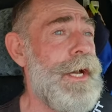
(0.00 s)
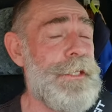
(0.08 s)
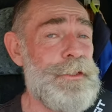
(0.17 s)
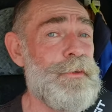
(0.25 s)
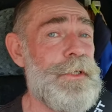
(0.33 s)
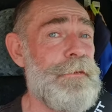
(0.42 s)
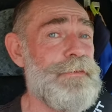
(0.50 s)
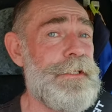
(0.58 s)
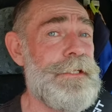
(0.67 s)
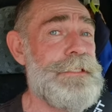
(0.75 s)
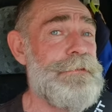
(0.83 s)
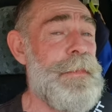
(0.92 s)
I don't have to
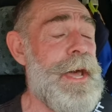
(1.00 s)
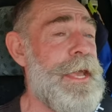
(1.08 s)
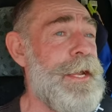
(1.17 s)
leave my